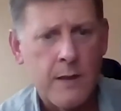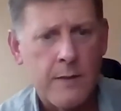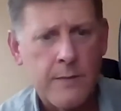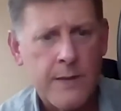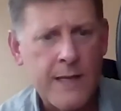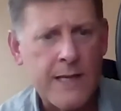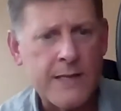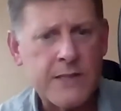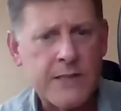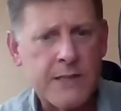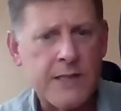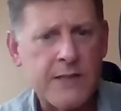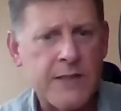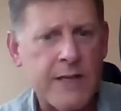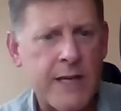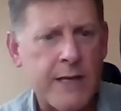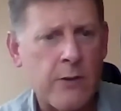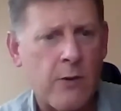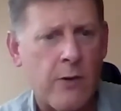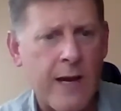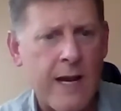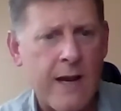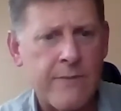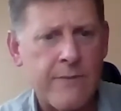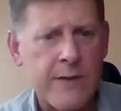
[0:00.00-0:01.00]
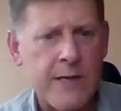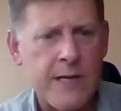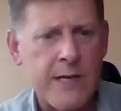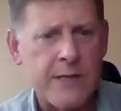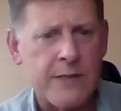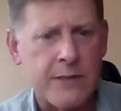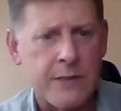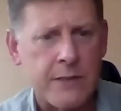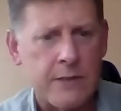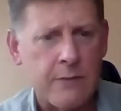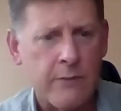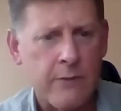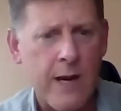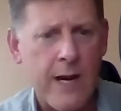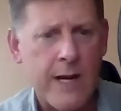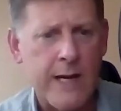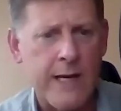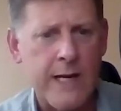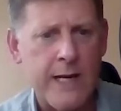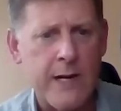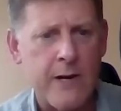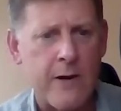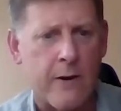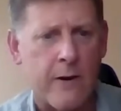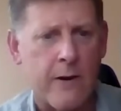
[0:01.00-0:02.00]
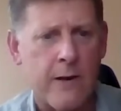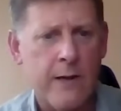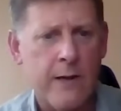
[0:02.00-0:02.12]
That's because they don't have this right here.